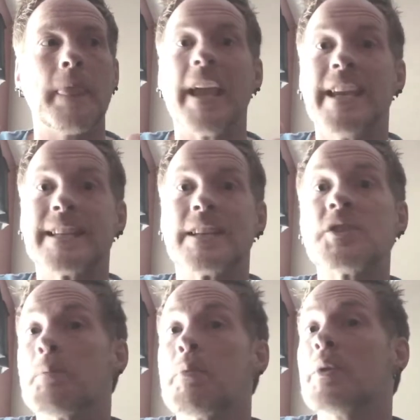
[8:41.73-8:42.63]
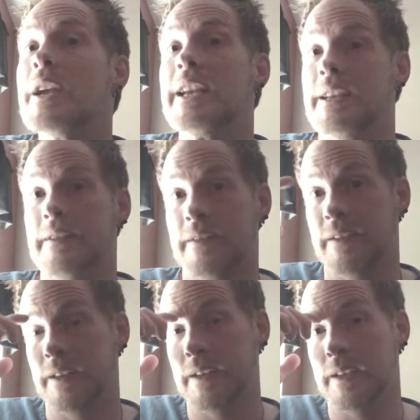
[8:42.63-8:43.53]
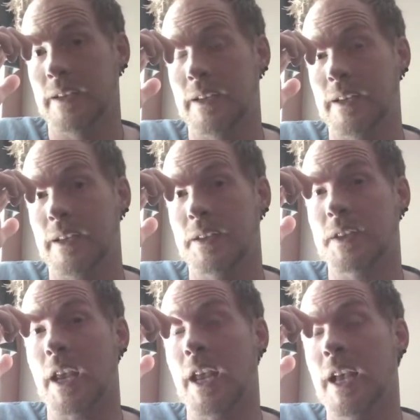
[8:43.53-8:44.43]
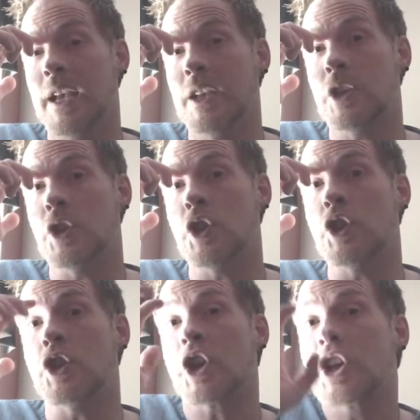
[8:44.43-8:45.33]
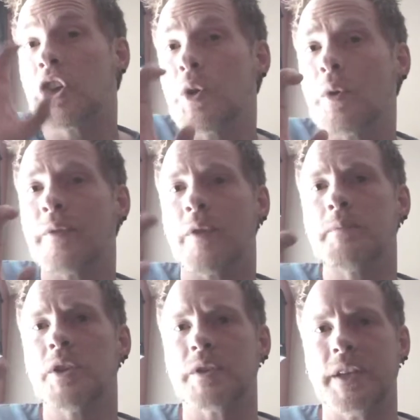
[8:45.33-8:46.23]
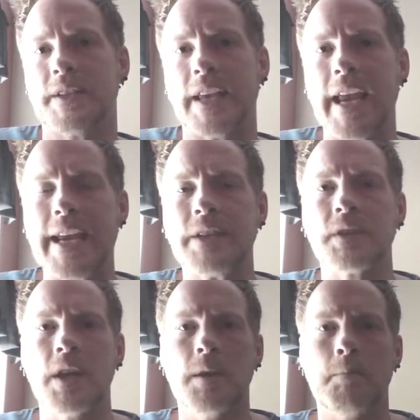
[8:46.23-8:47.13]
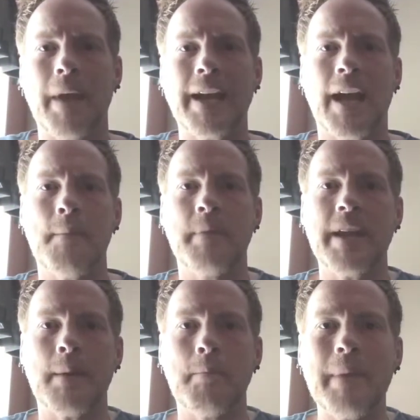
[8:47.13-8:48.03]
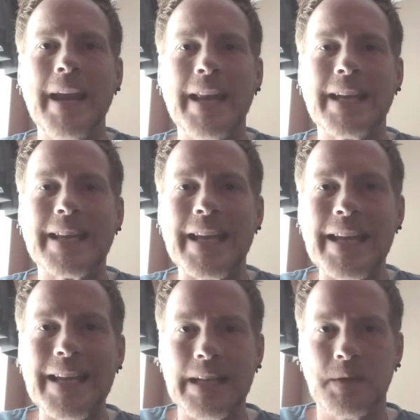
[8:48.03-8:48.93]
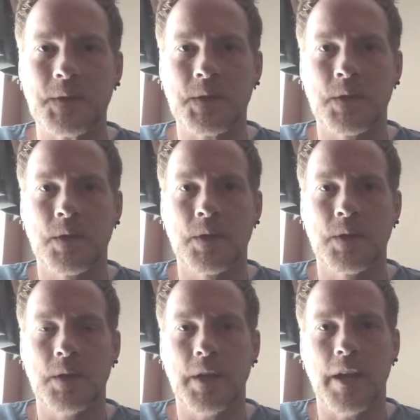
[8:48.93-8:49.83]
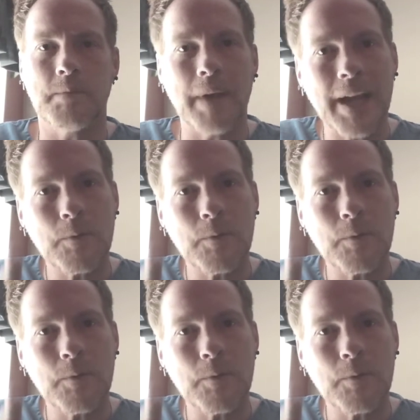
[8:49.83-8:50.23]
easy to breathe, see, the cure from your dis-ease may not be immediate ease. It may